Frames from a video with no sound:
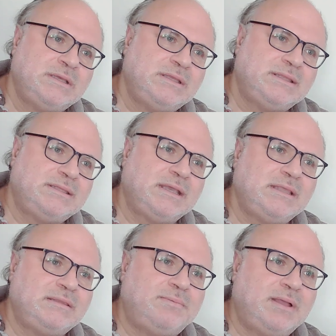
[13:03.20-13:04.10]
In the
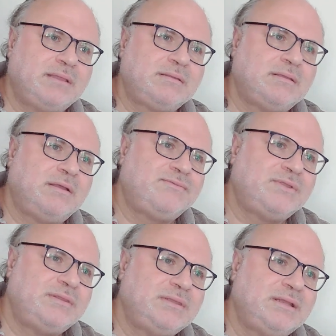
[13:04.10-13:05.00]
second part of
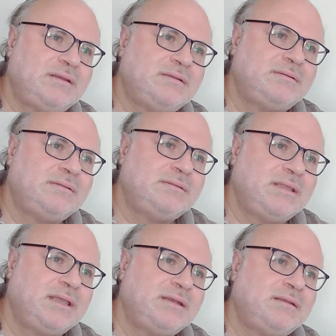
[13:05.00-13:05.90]
Tandim,
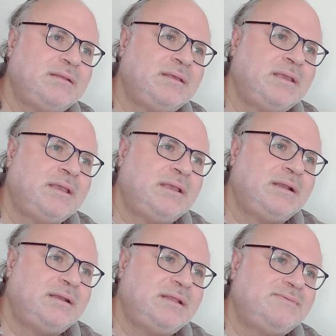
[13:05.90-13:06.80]
then
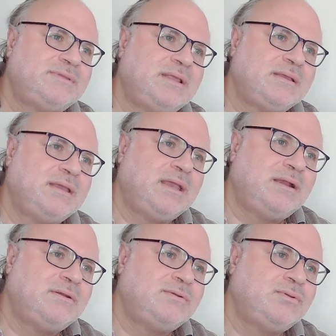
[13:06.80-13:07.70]
leaves
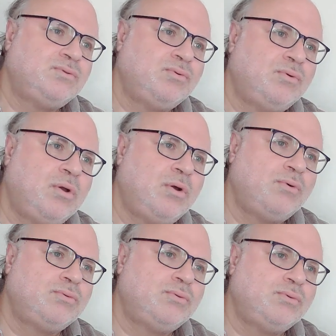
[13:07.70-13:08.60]
Tariel to
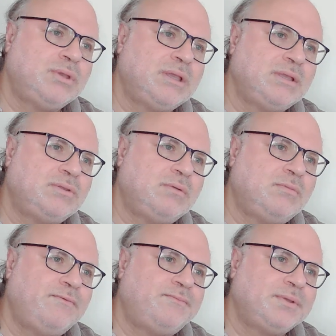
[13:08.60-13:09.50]
go to the
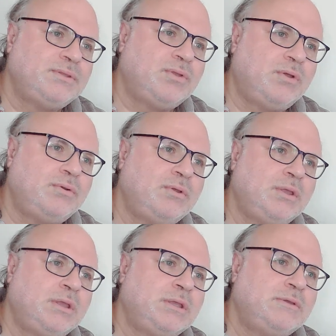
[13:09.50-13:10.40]
kingdom of Pridon,
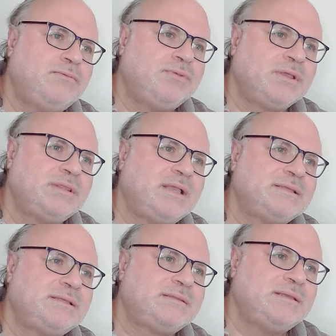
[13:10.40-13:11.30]
where he
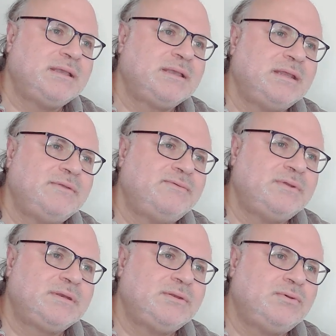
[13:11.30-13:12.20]
doesn't hear
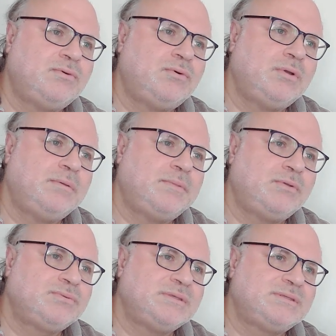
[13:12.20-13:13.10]
anything new
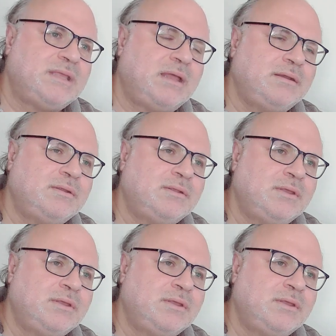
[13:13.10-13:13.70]
about Nestan,